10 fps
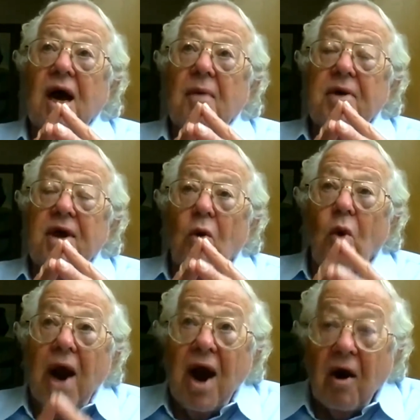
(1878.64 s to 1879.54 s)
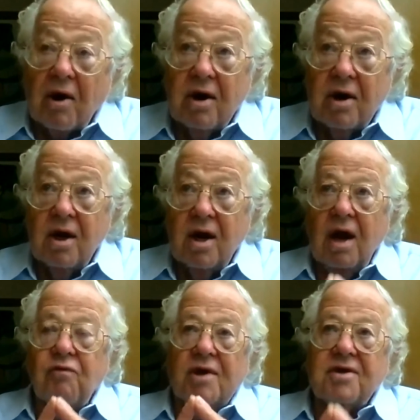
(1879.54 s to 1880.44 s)
be aware
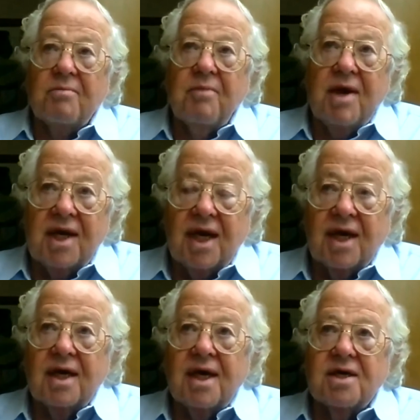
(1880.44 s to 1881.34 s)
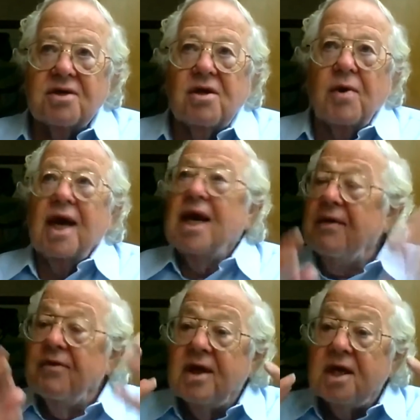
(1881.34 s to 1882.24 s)
of what the media is doing, and
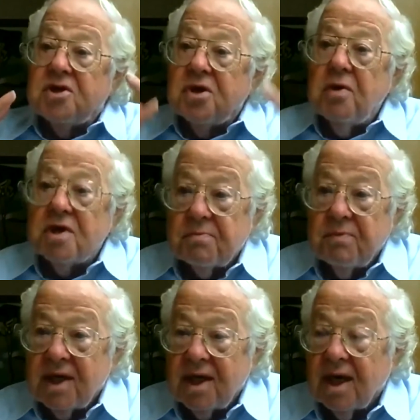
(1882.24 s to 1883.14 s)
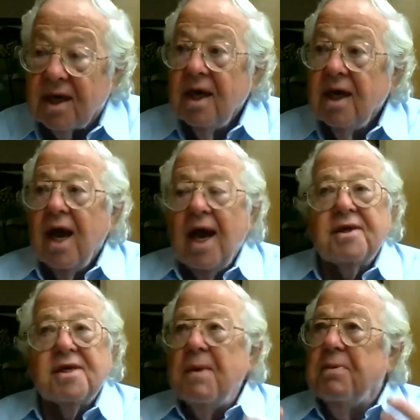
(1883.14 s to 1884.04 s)
even the Jewish media, and
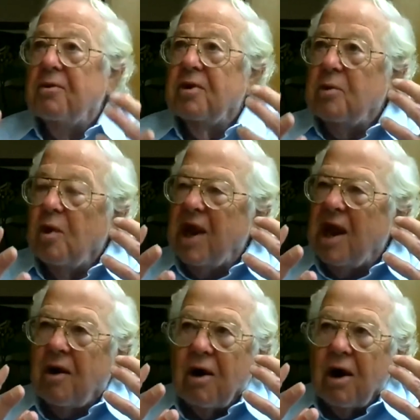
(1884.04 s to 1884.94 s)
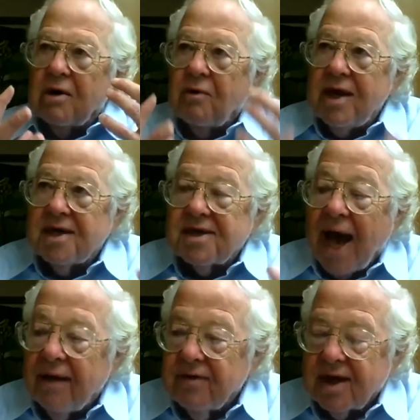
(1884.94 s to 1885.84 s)
to people that are our greatest
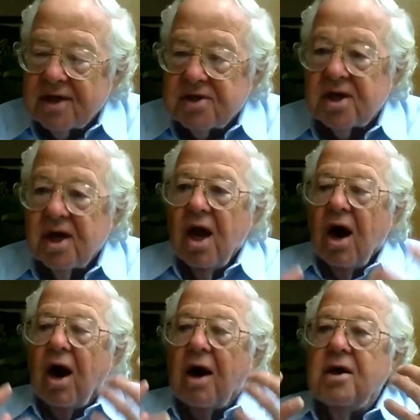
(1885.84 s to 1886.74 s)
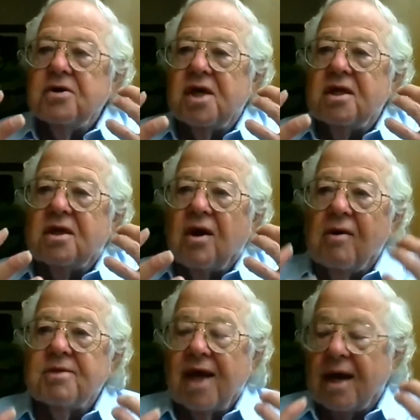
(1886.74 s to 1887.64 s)
advocates are using
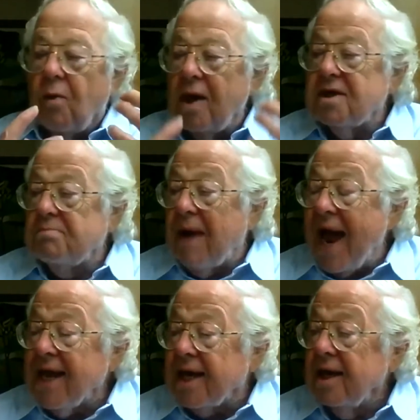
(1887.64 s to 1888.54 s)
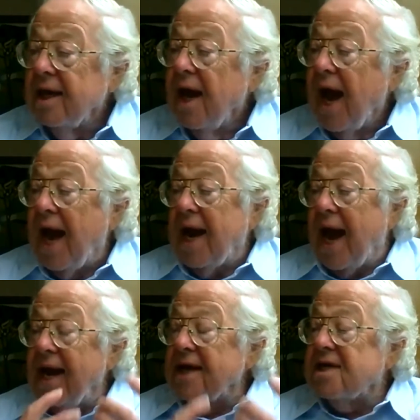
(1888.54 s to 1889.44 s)
terms like West Bank and
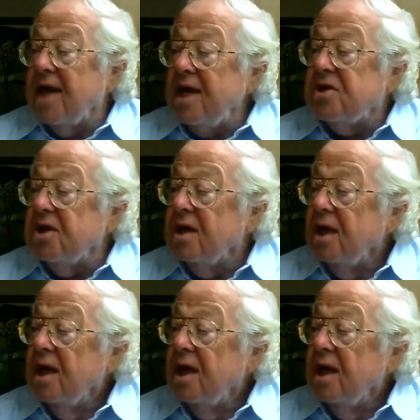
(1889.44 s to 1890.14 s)
annexation,